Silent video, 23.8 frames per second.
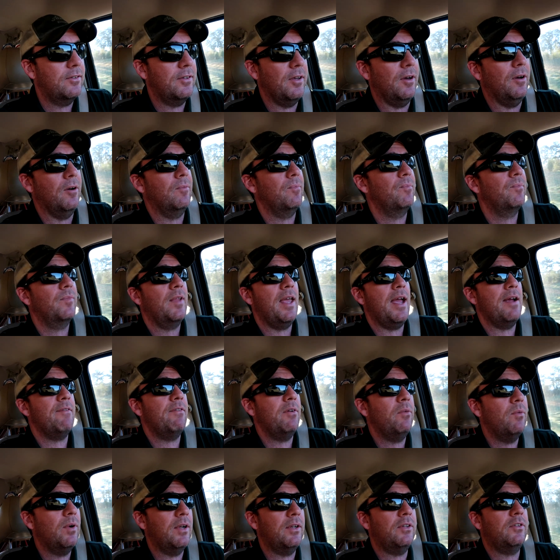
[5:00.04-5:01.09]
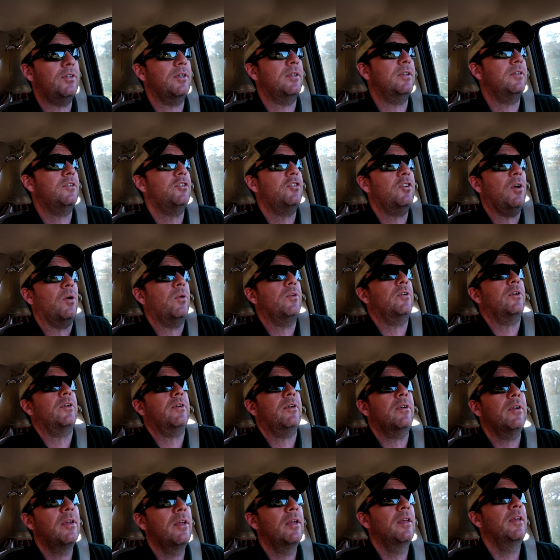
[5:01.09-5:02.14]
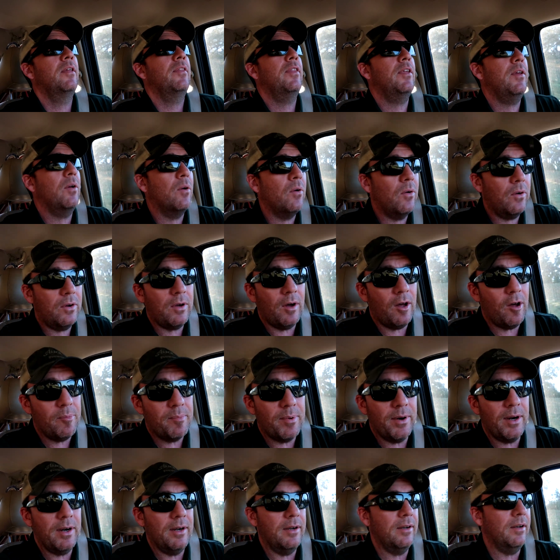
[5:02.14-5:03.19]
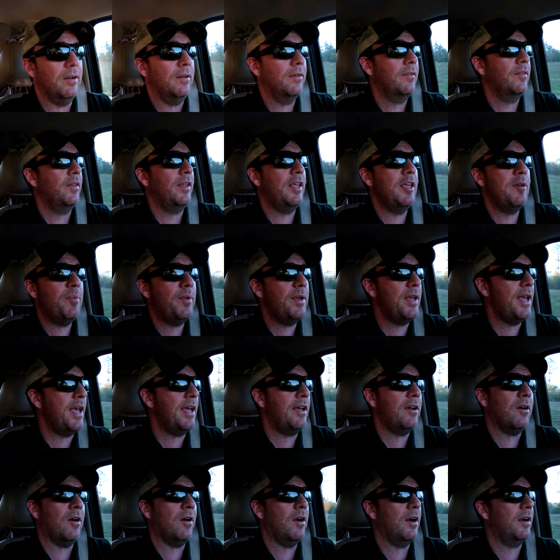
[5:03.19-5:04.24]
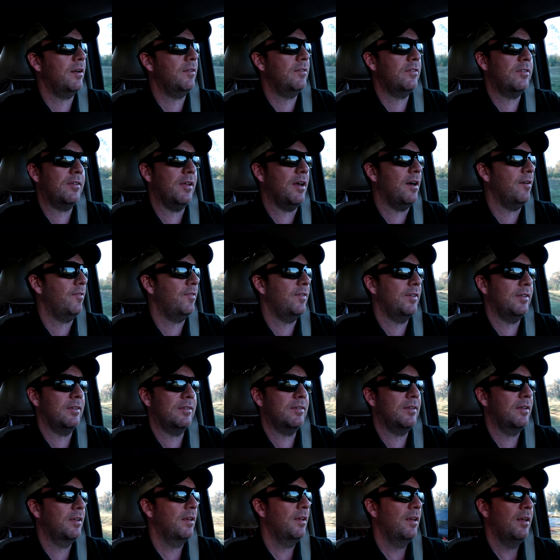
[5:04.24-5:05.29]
So everyone should shoulder the on-call burden. The EPA card stuff is,